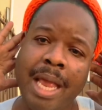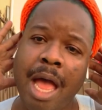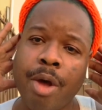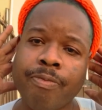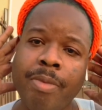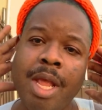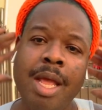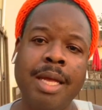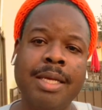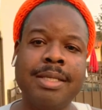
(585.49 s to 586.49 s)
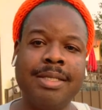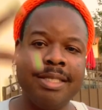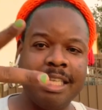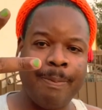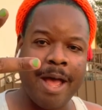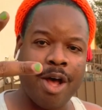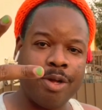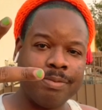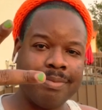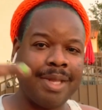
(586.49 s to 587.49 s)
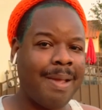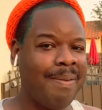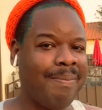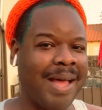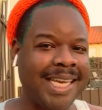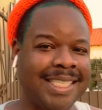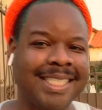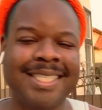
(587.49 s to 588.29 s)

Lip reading: out. Dip out. Bye.